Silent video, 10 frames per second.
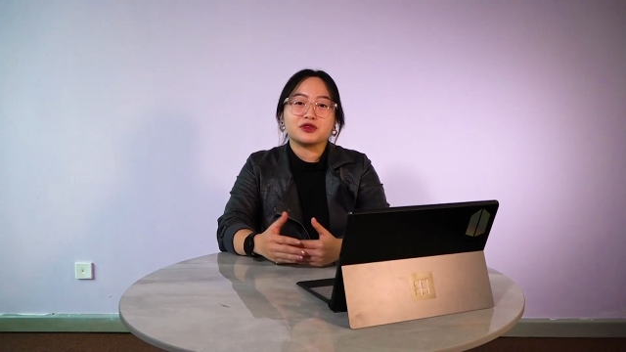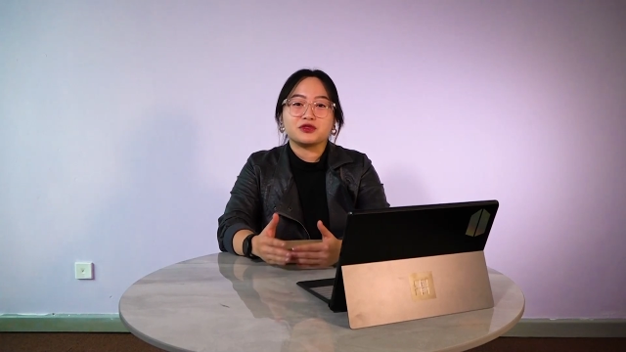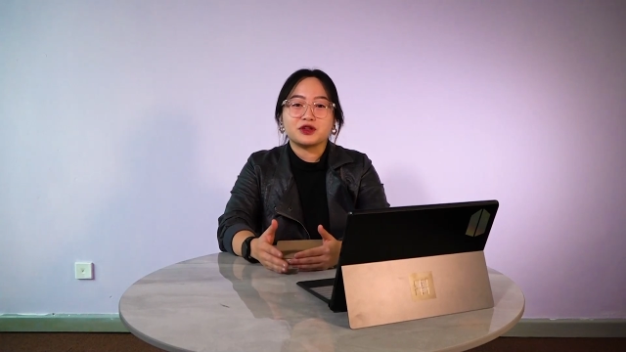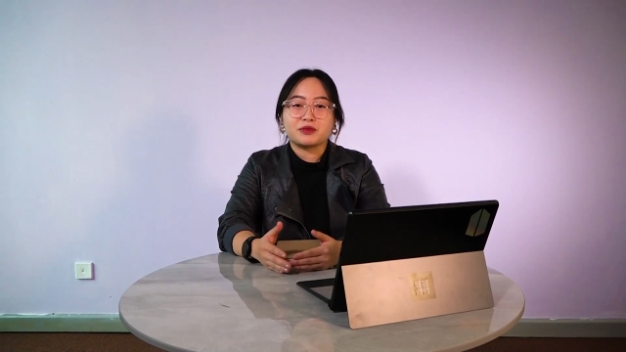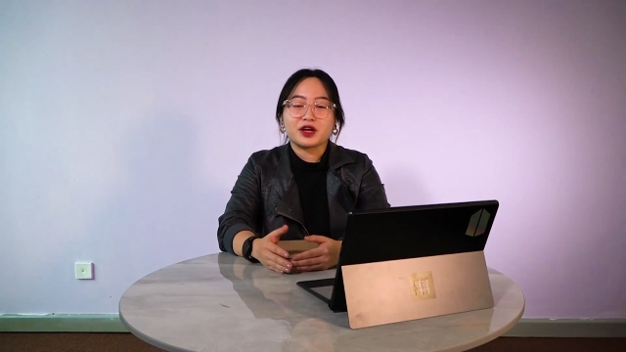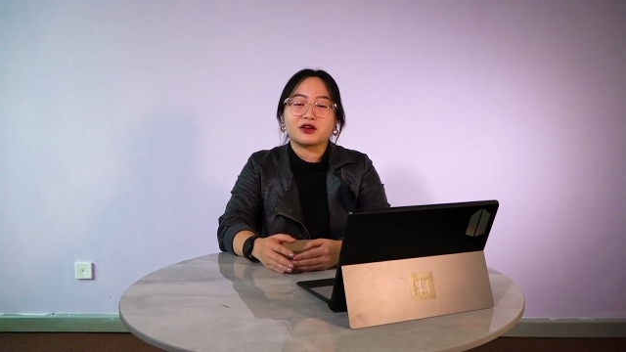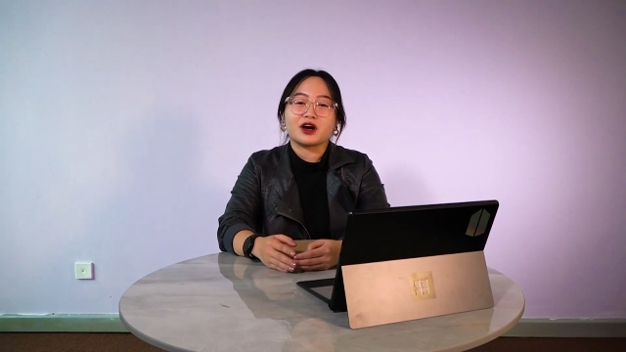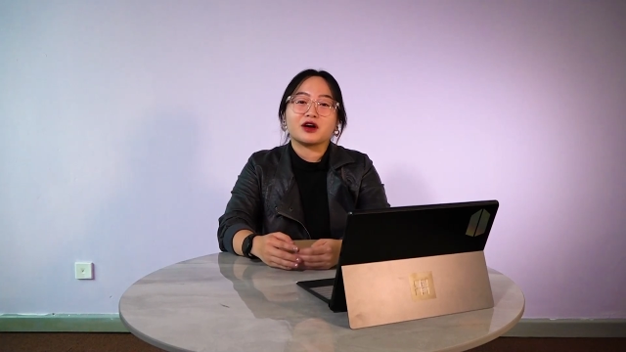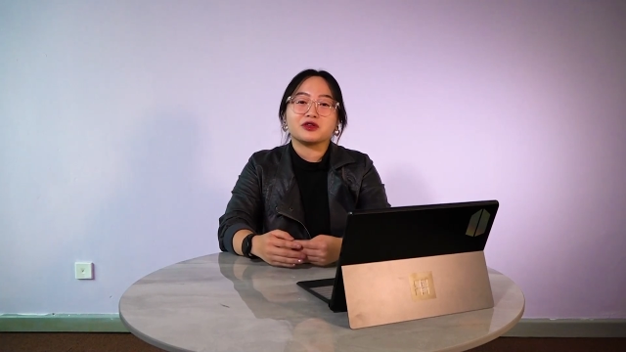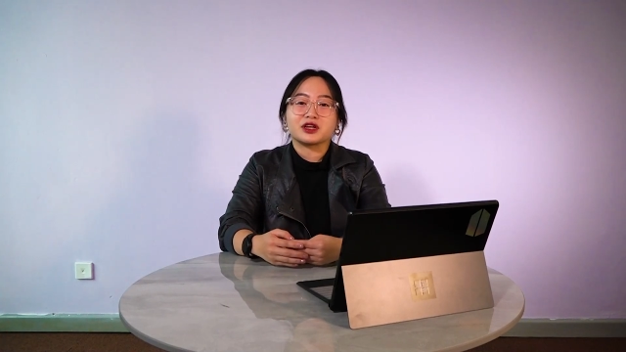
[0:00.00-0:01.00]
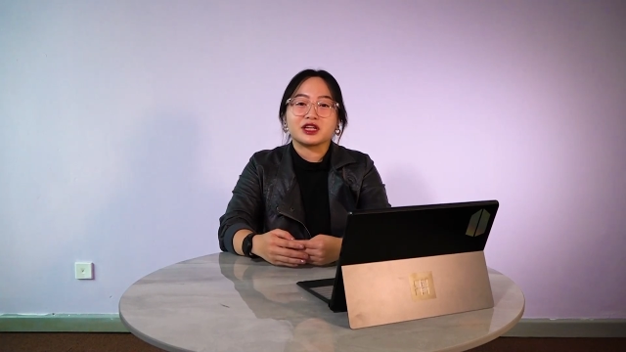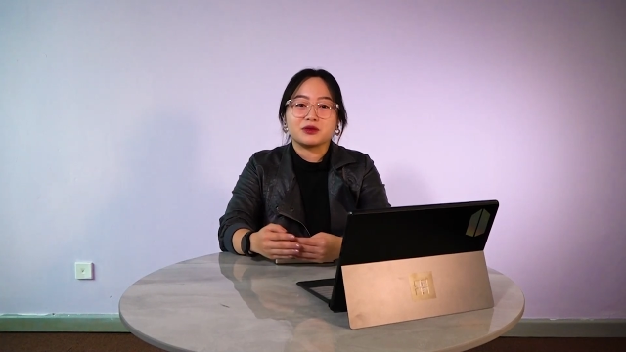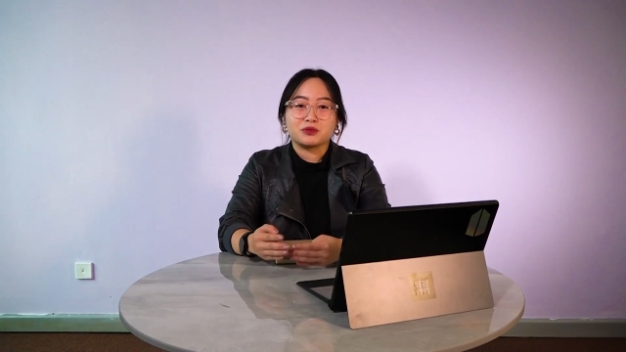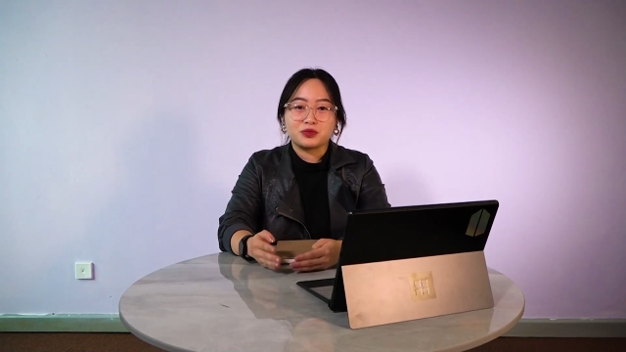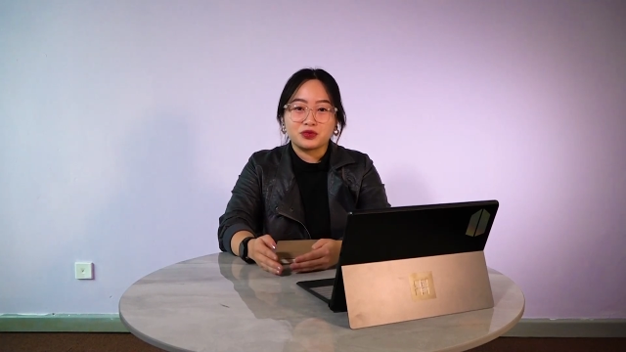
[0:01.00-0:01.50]
you feedback on how you can
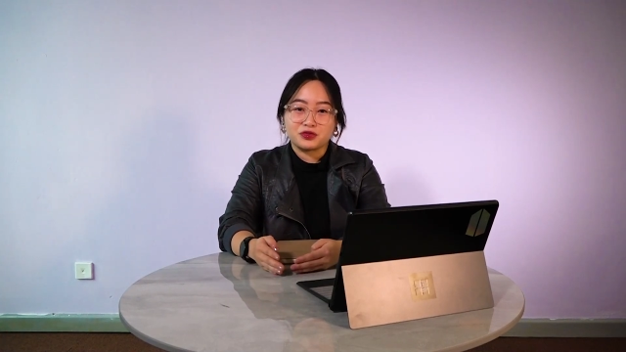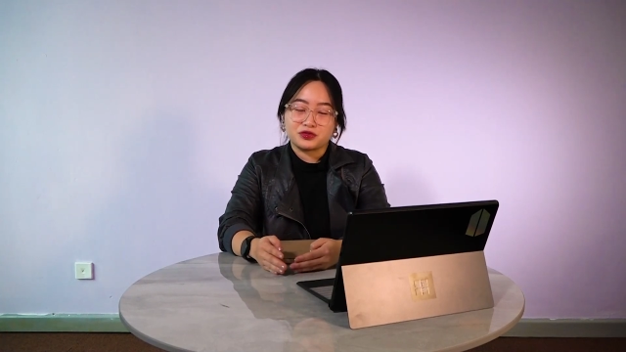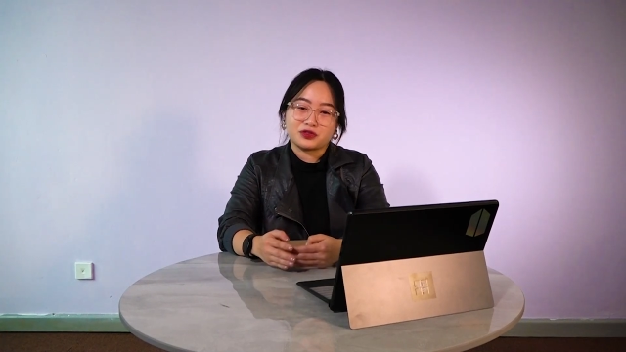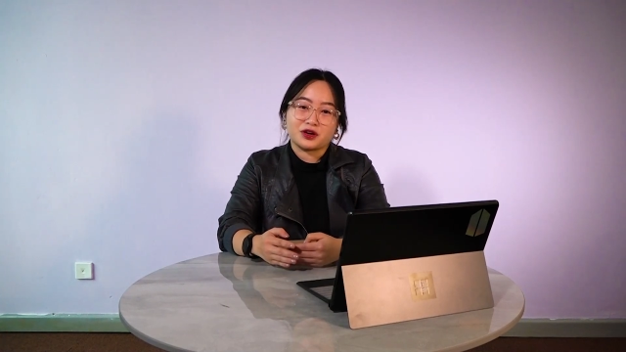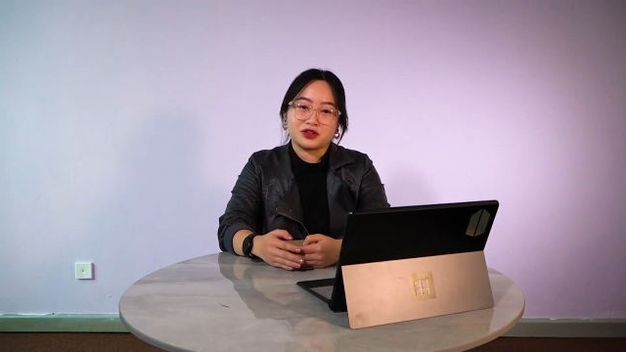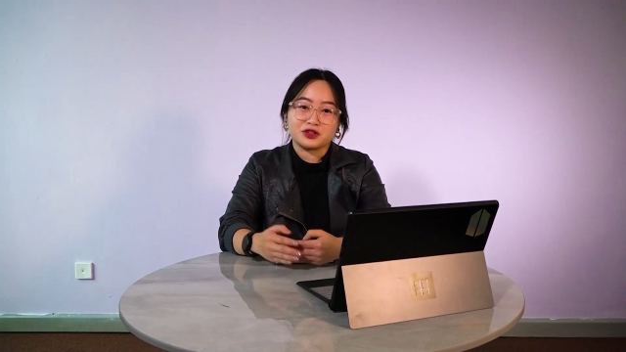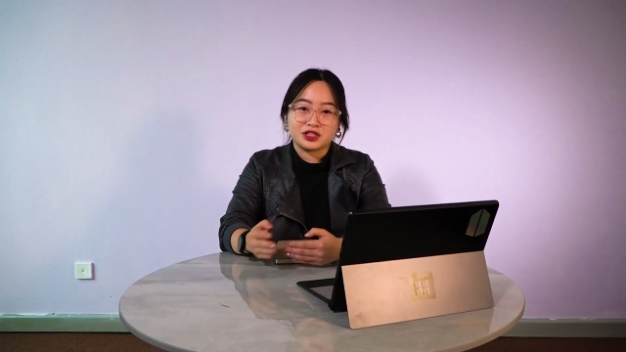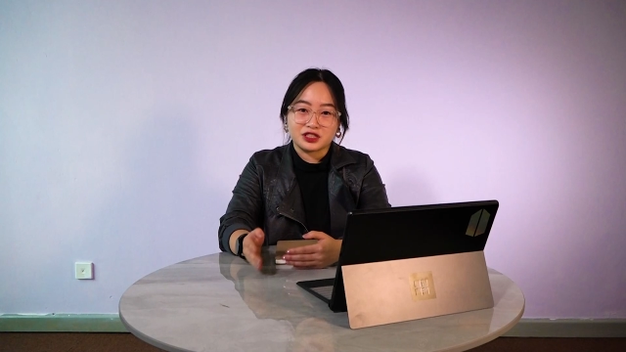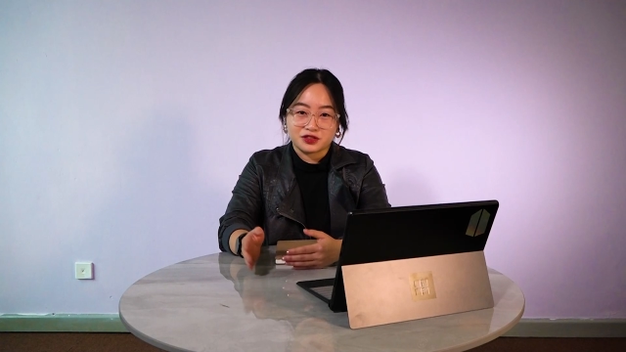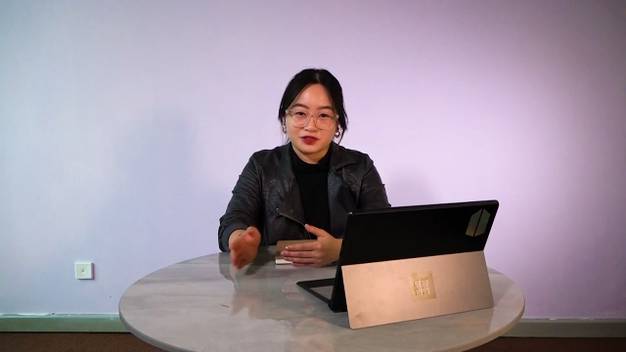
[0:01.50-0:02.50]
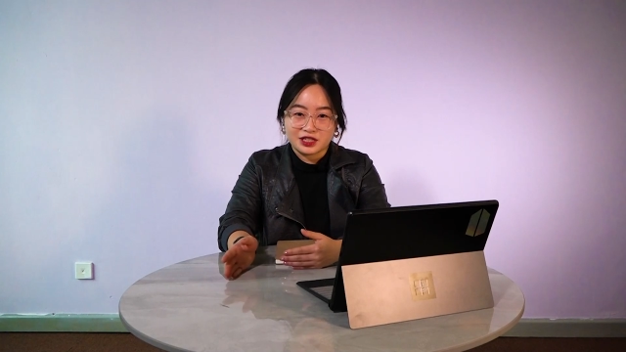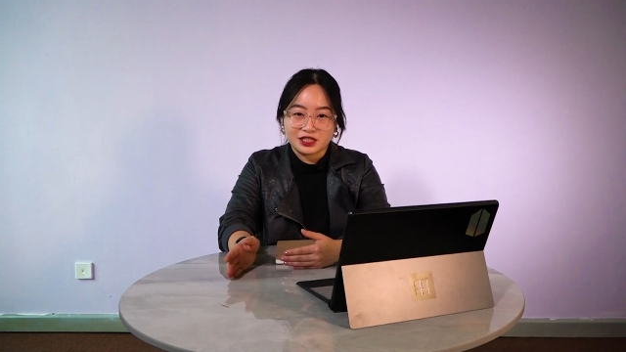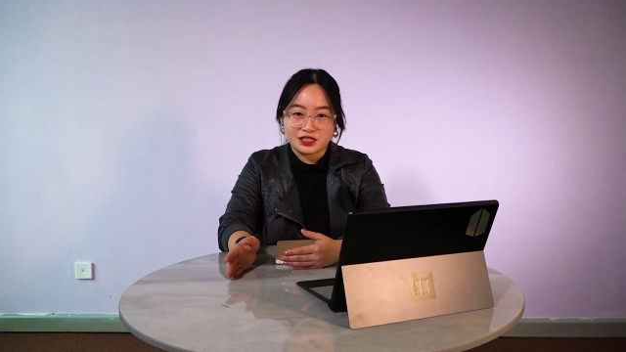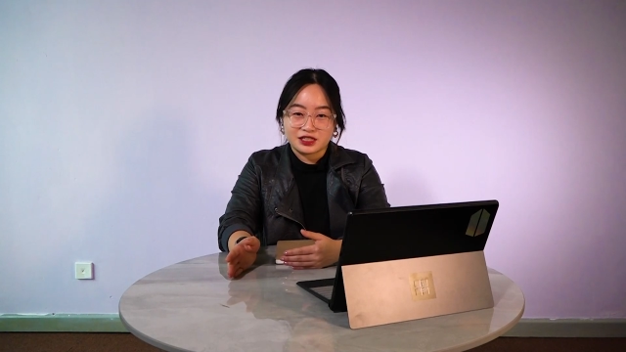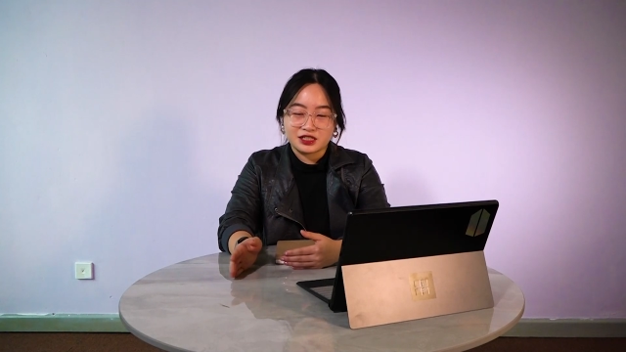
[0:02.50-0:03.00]
improve throughout your years of
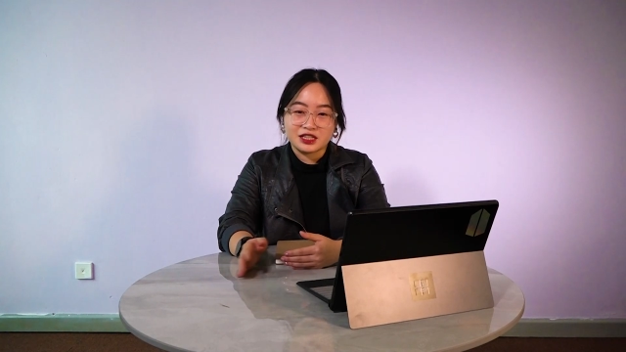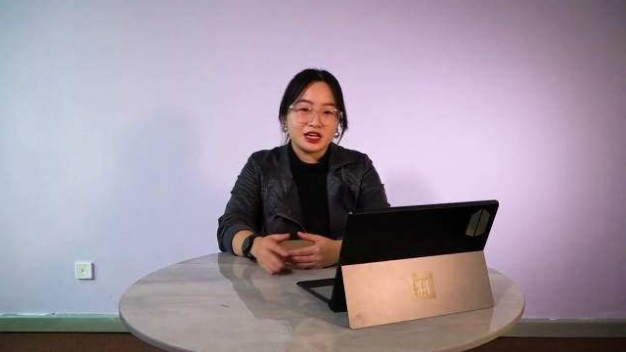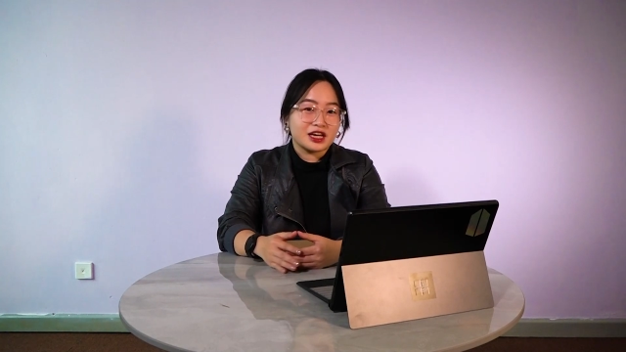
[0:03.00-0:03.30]
studies.